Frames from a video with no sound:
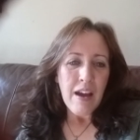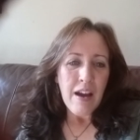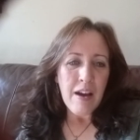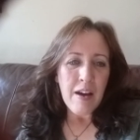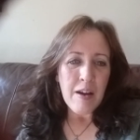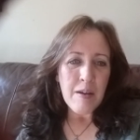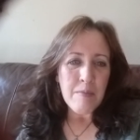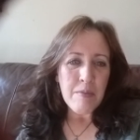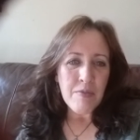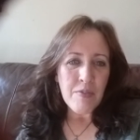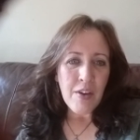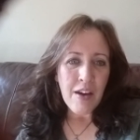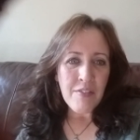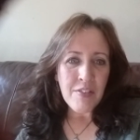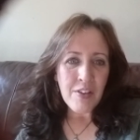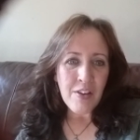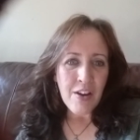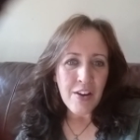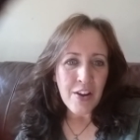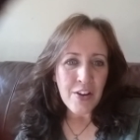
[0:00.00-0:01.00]
um, if you
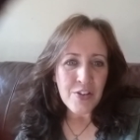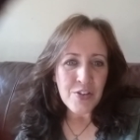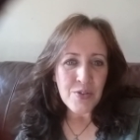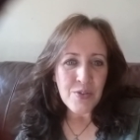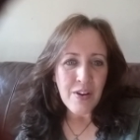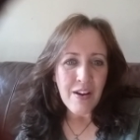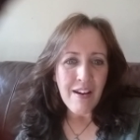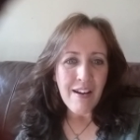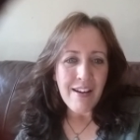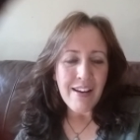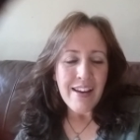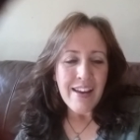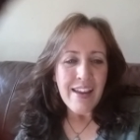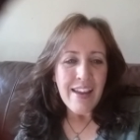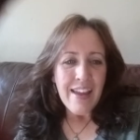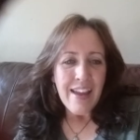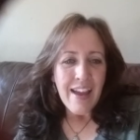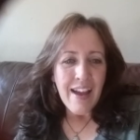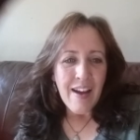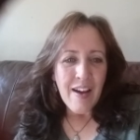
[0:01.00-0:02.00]
haven't gone onto our
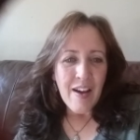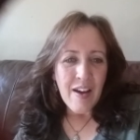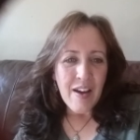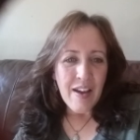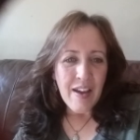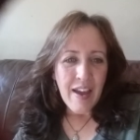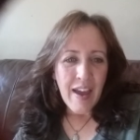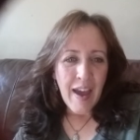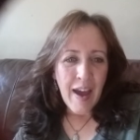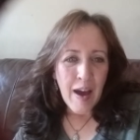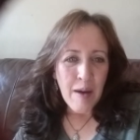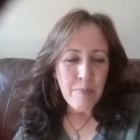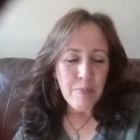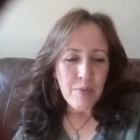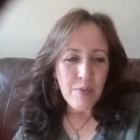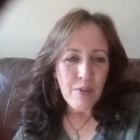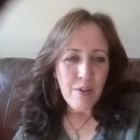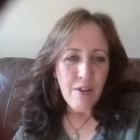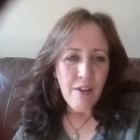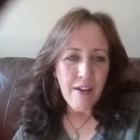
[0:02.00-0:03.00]
uh,
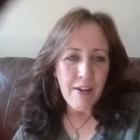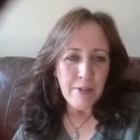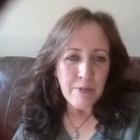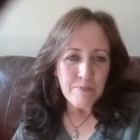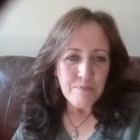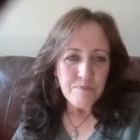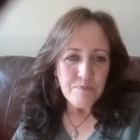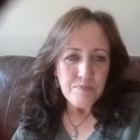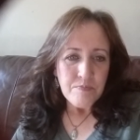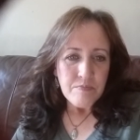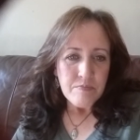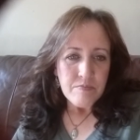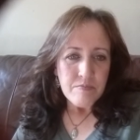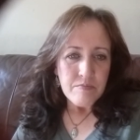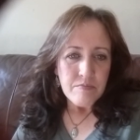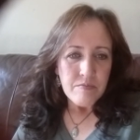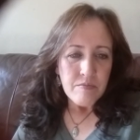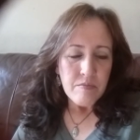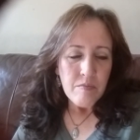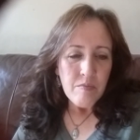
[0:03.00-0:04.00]
app or our
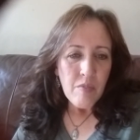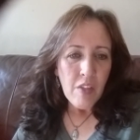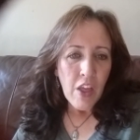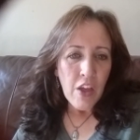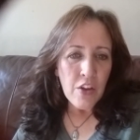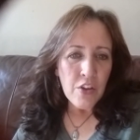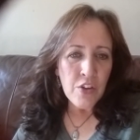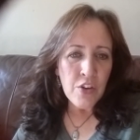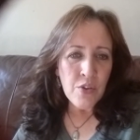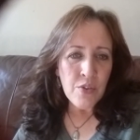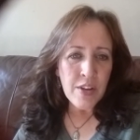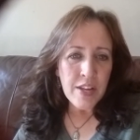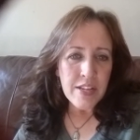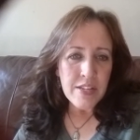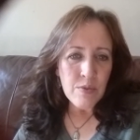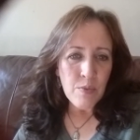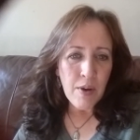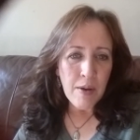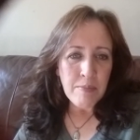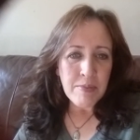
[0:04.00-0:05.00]

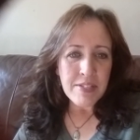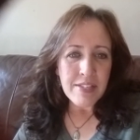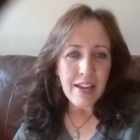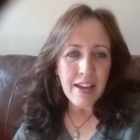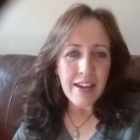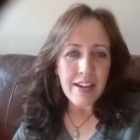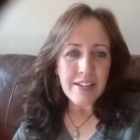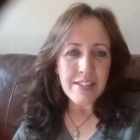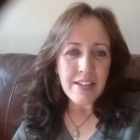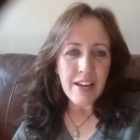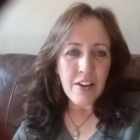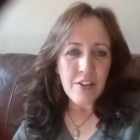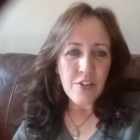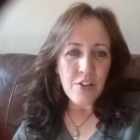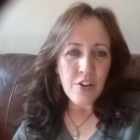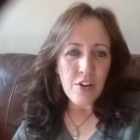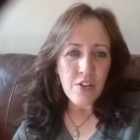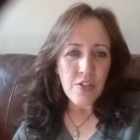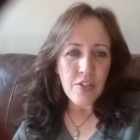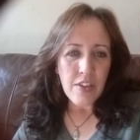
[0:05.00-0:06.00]
unit website
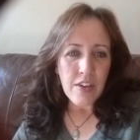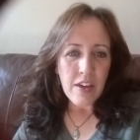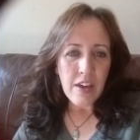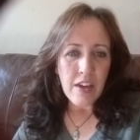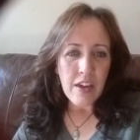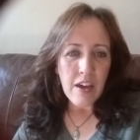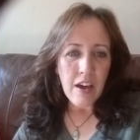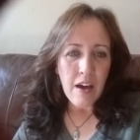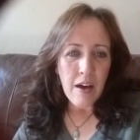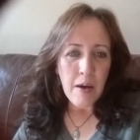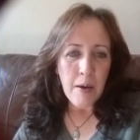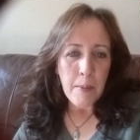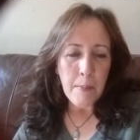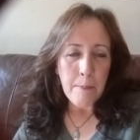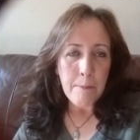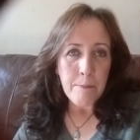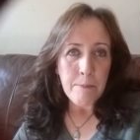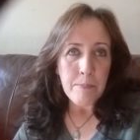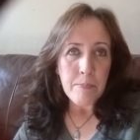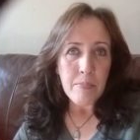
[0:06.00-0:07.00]
under the
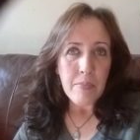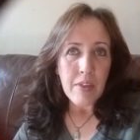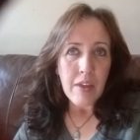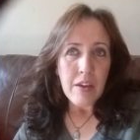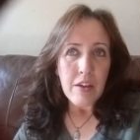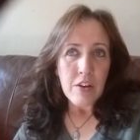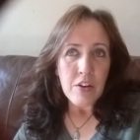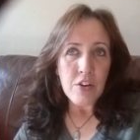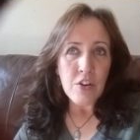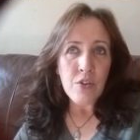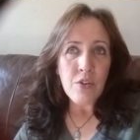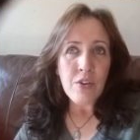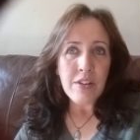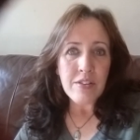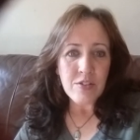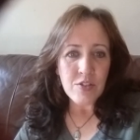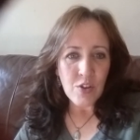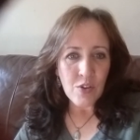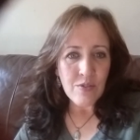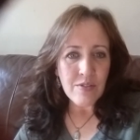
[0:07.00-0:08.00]
um, new
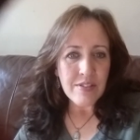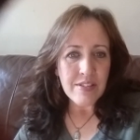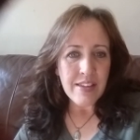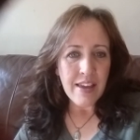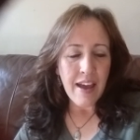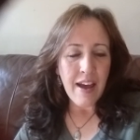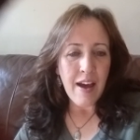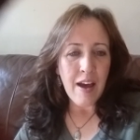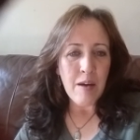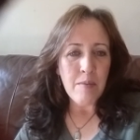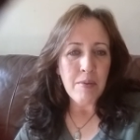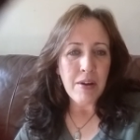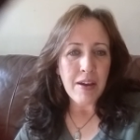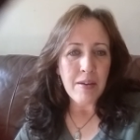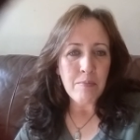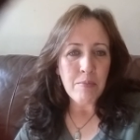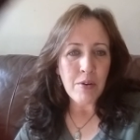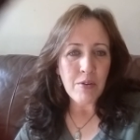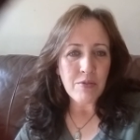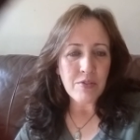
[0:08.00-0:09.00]
consultant tab,
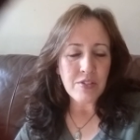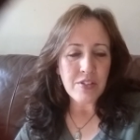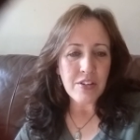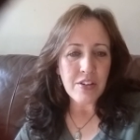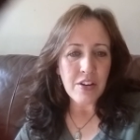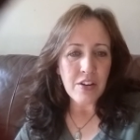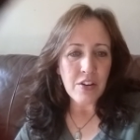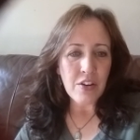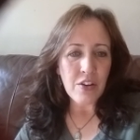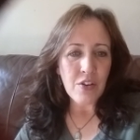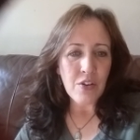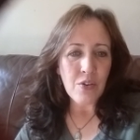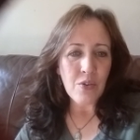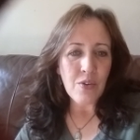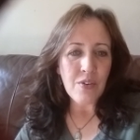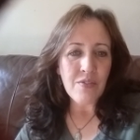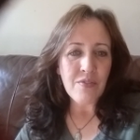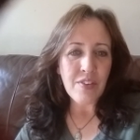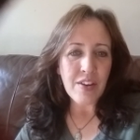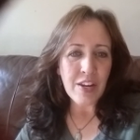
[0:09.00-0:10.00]
I posted a
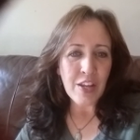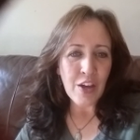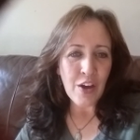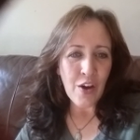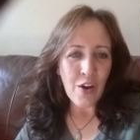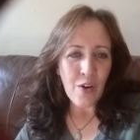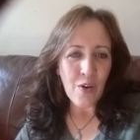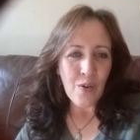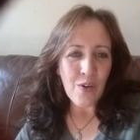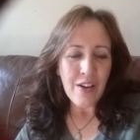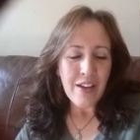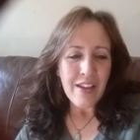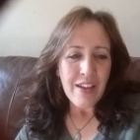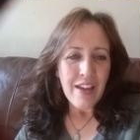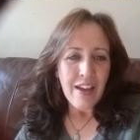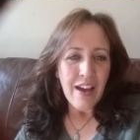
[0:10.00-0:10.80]
new video,